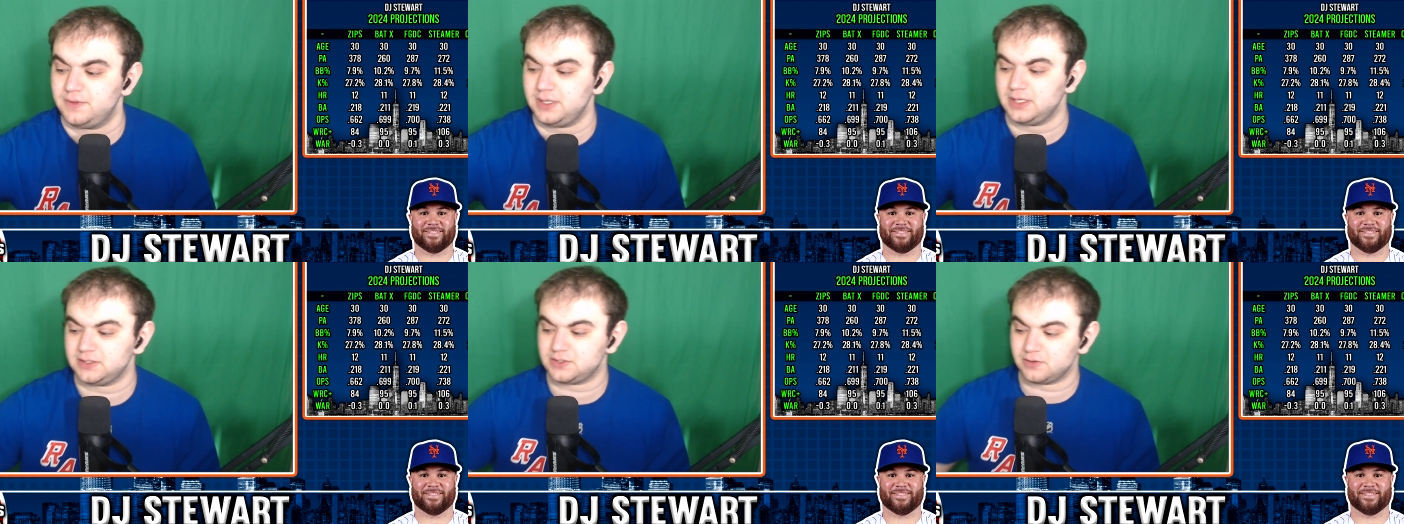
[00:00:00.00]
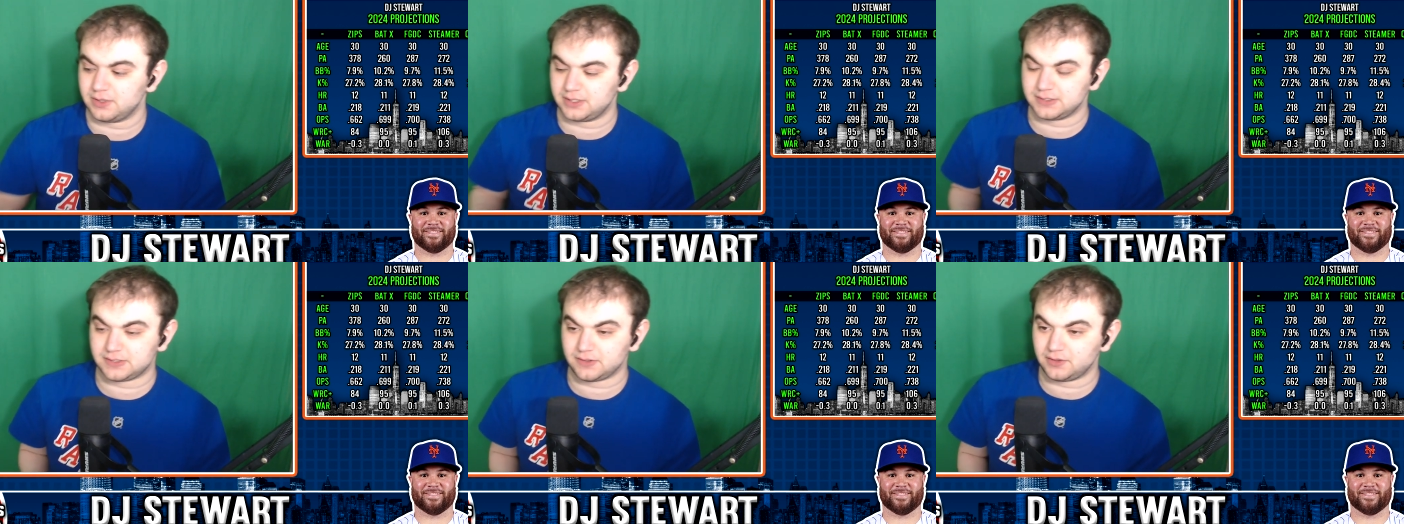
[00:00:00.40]
Speaker 1: the injury
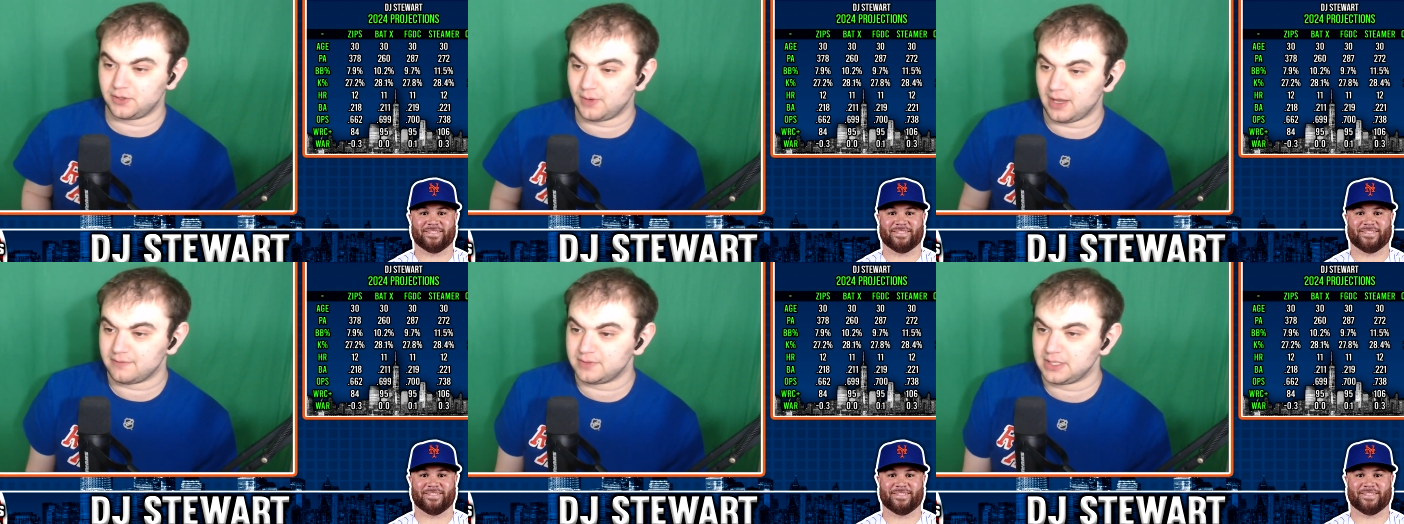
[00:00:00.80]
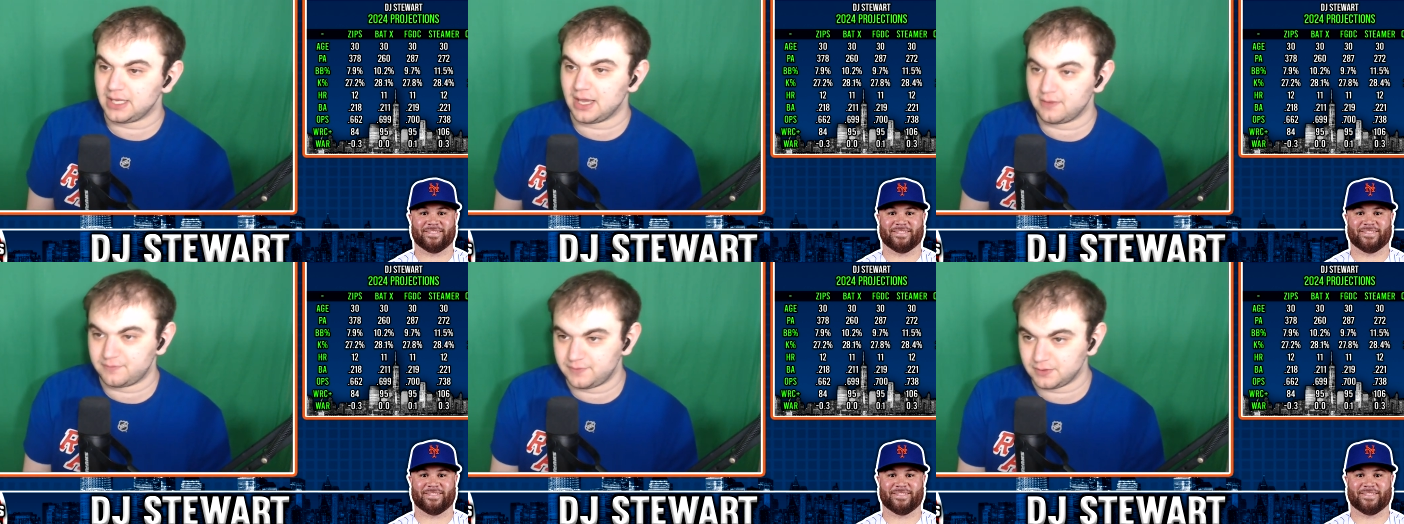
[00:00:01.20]
concern you have in the
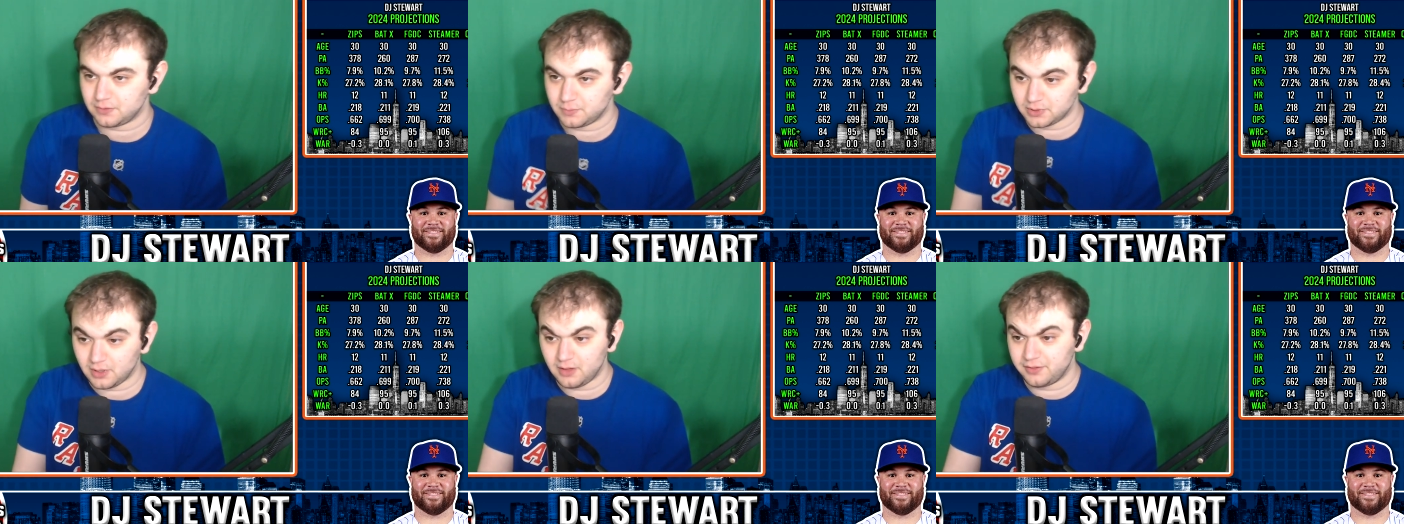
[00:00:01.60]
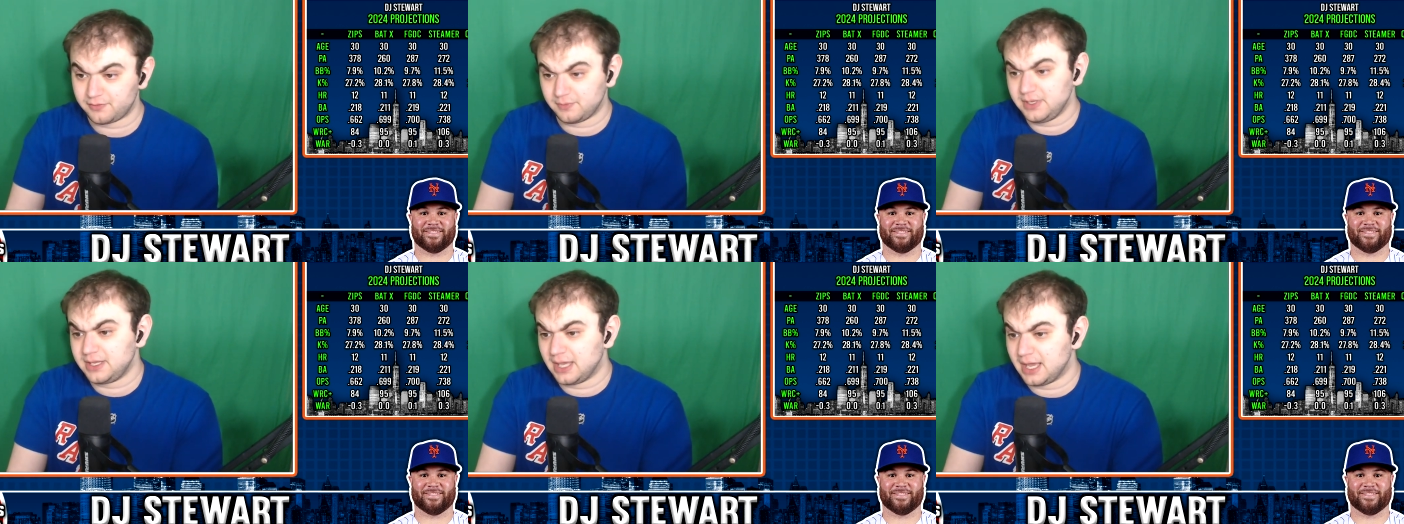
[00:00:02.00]
outfield with all three